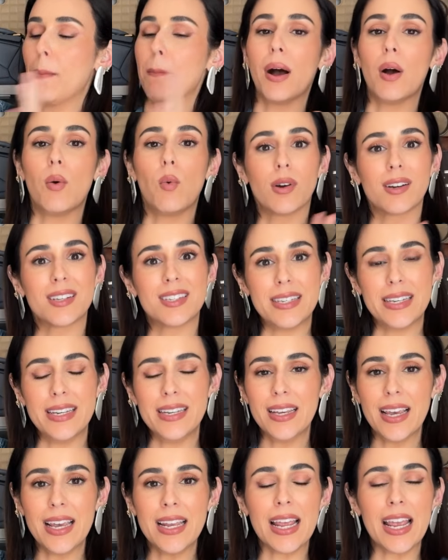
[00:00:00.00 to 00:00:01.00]
but we're seeing
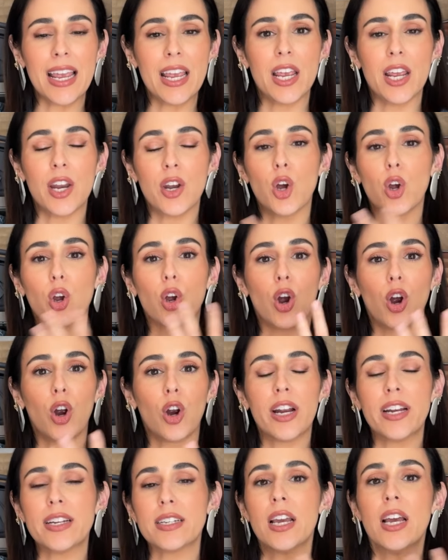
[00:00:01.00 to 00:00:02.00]
it in
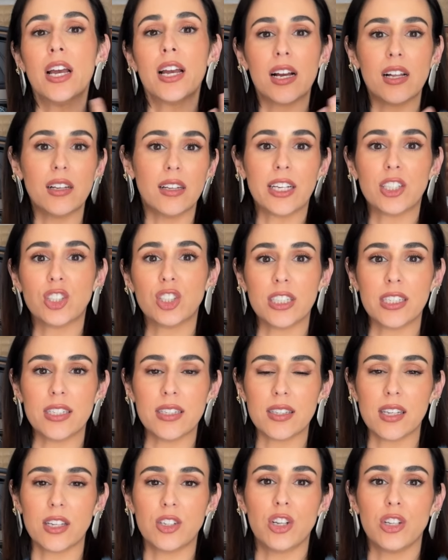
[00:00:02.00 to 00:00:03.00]
current collections
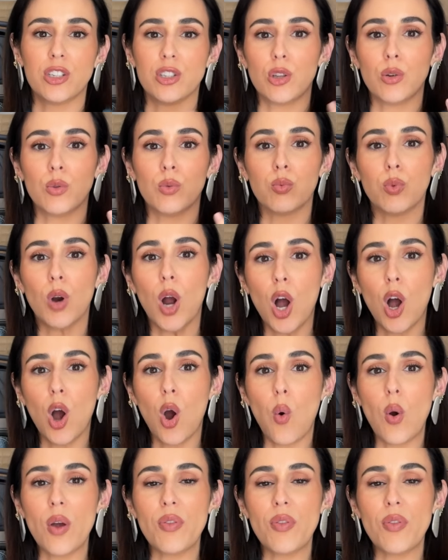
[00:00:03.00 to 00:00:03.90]
such as the Roe.